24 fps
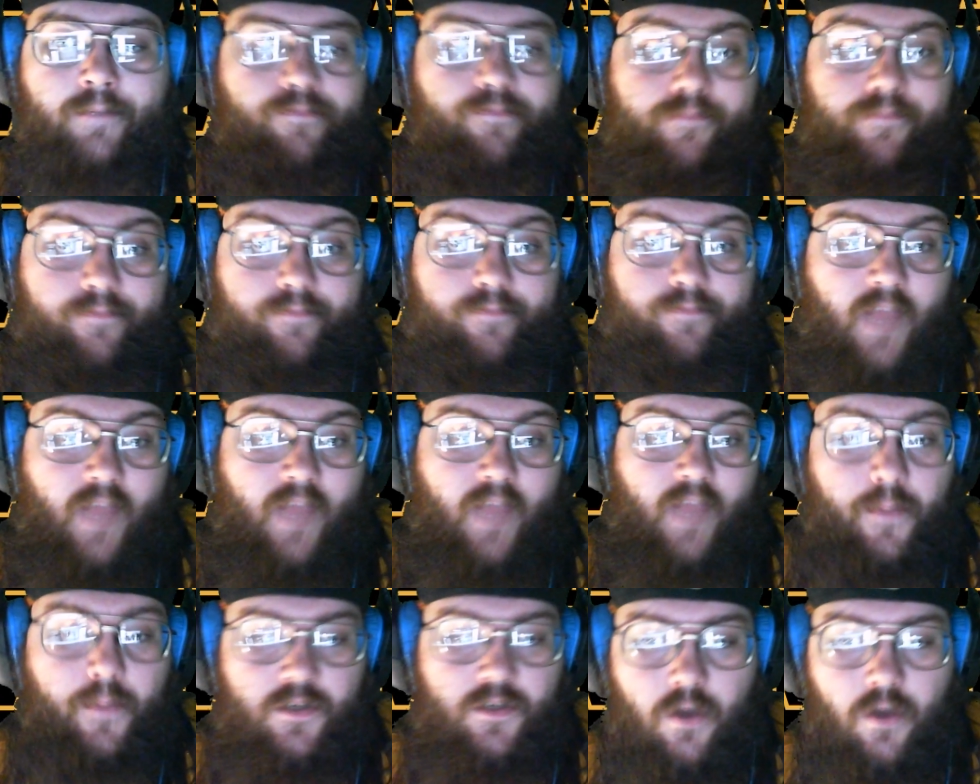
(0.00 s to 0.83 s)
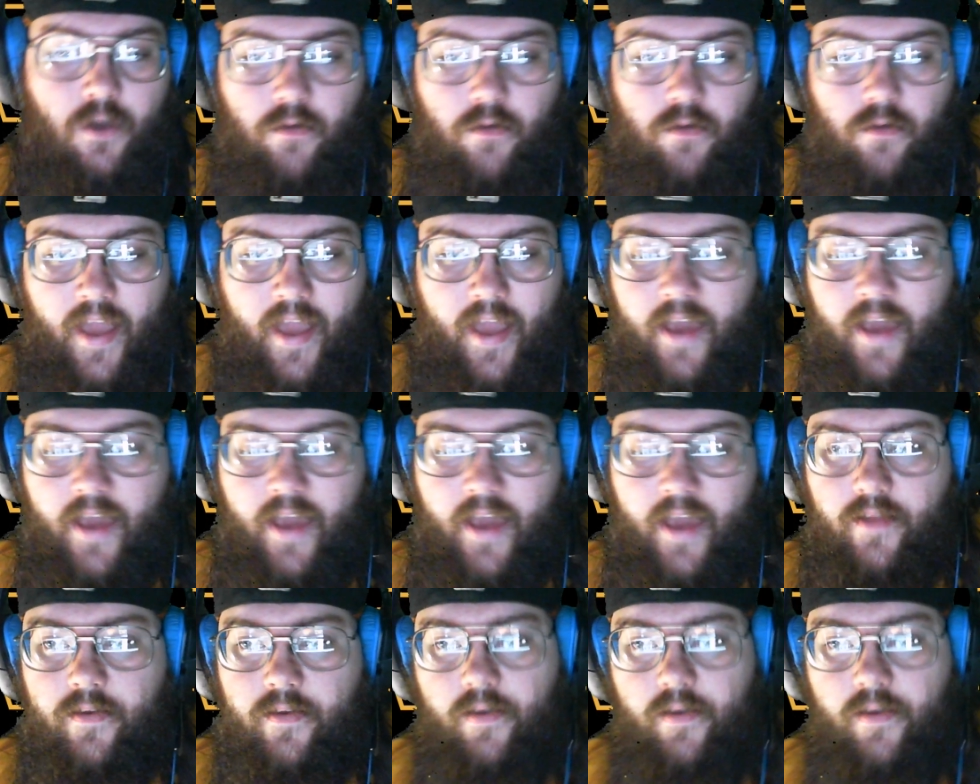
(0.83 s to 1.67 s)
episode 8.
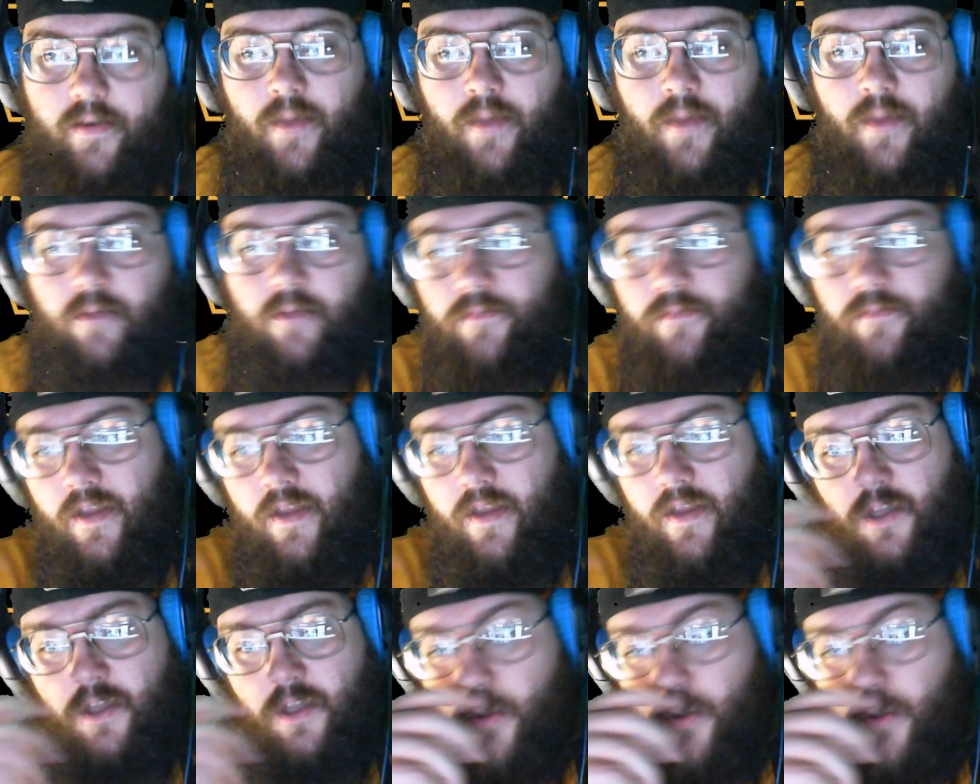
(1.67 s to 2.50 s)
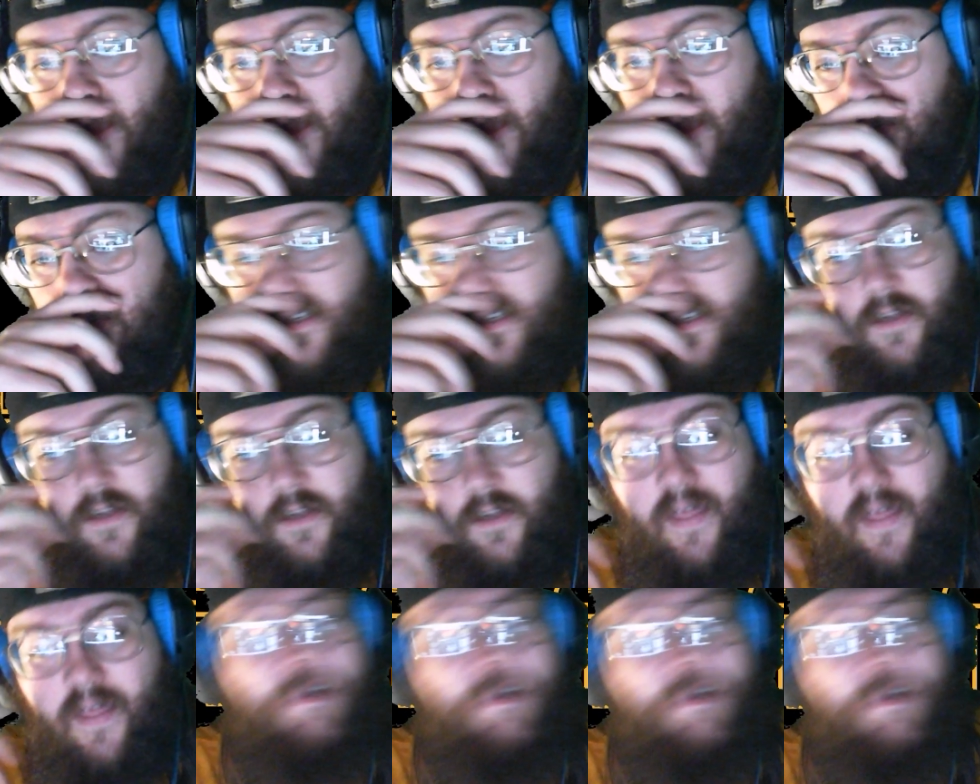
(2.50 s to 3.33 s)
I mean, and then directing. So they
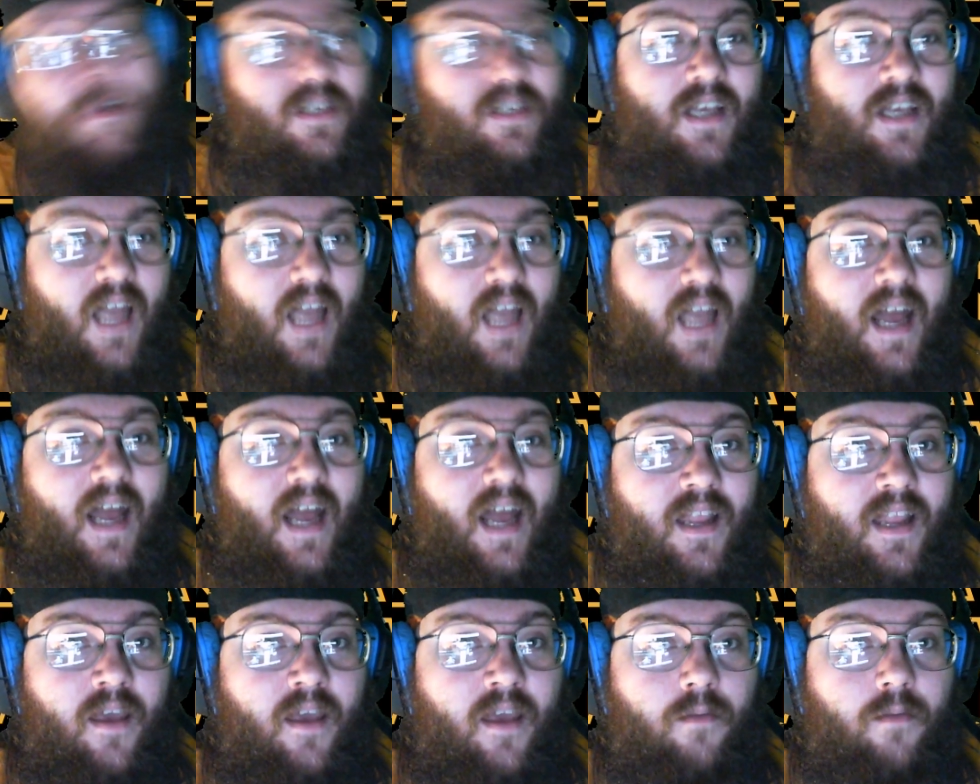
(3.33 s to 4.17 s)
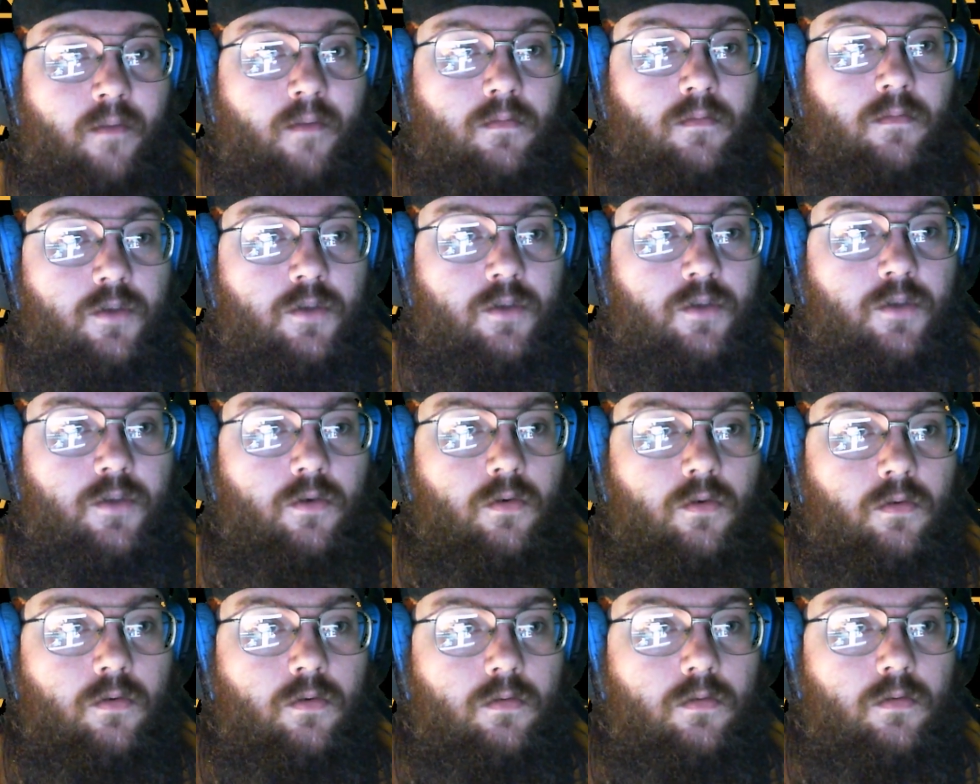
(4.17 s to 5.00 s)
must see a lot in him
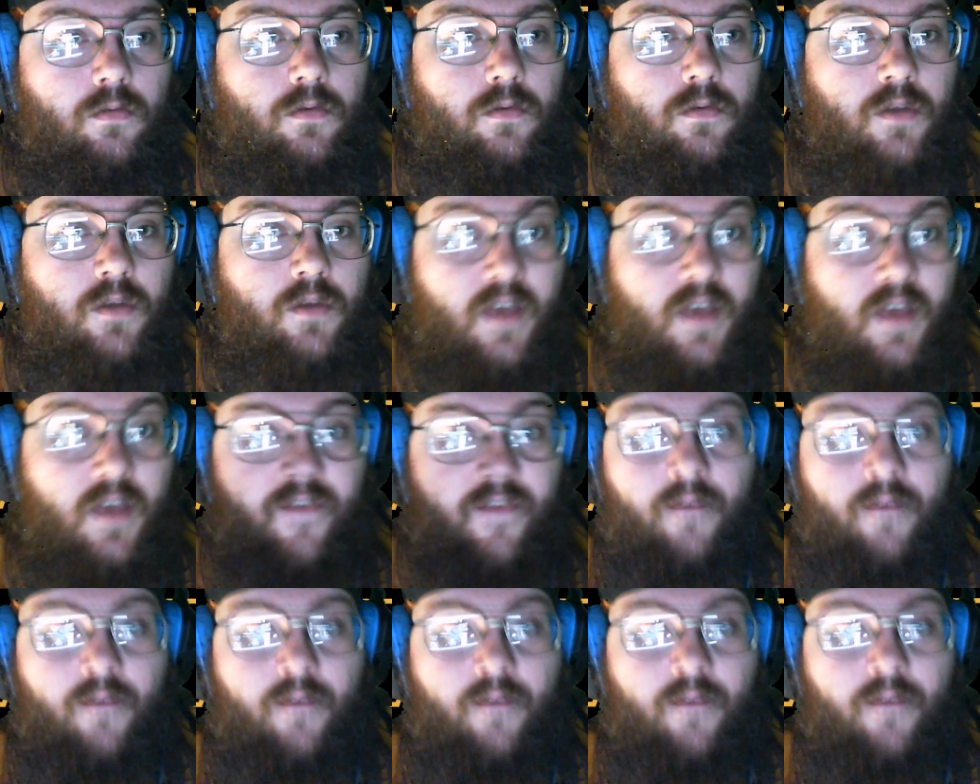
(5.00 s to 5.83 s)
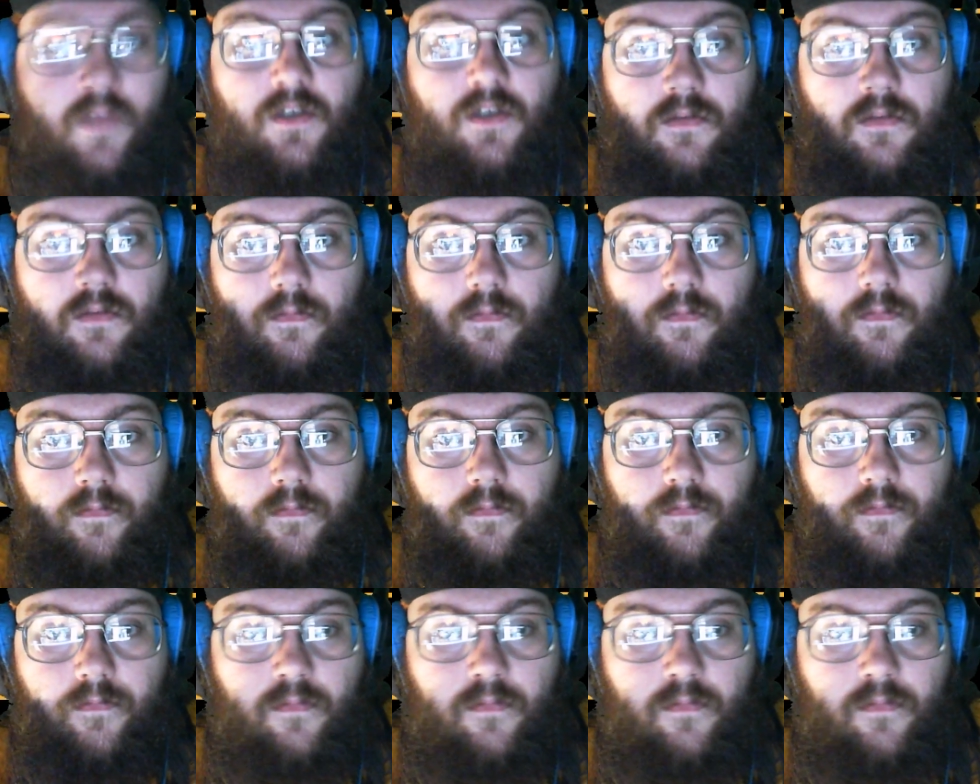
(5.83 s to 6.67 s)
to give him this
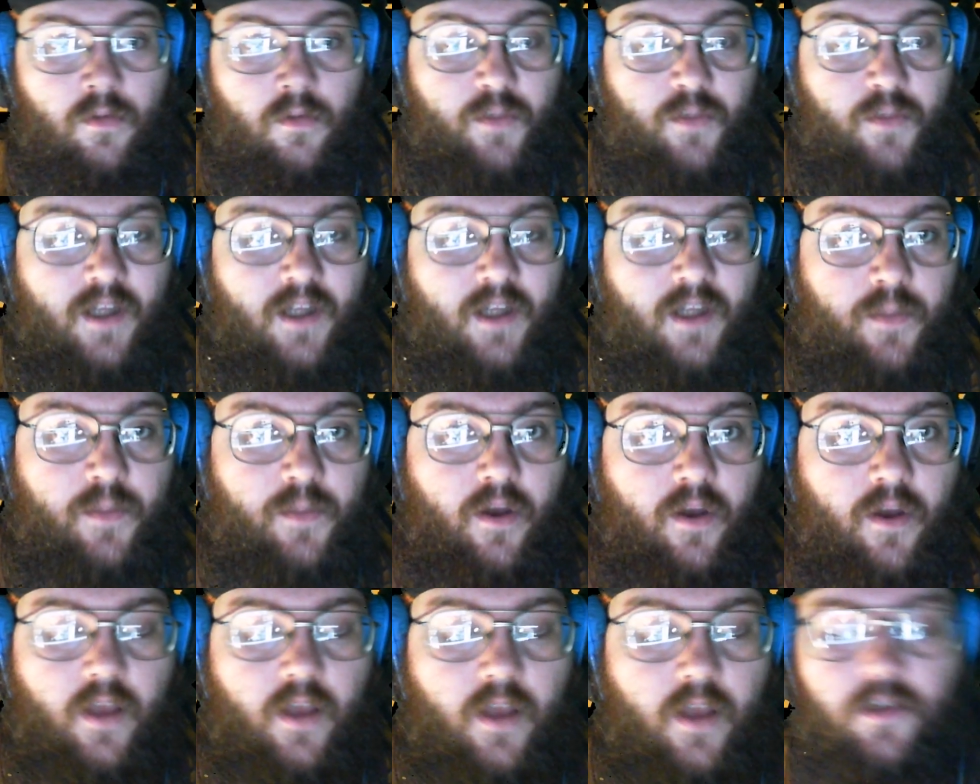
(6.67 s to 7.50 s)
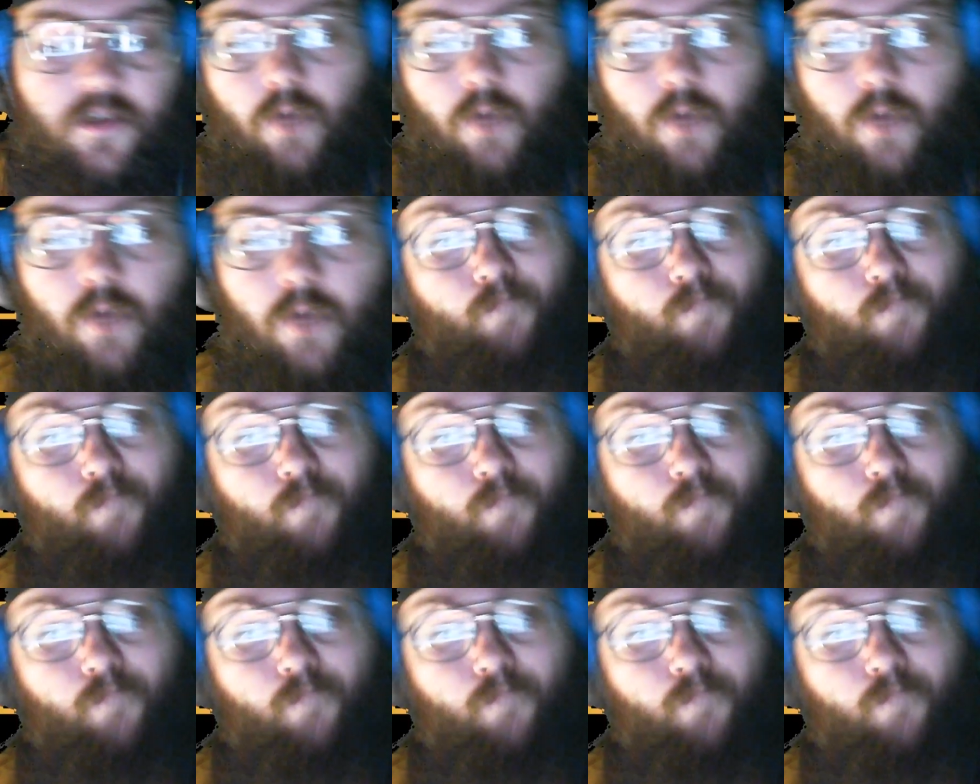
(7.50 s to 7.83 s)
responsibility. So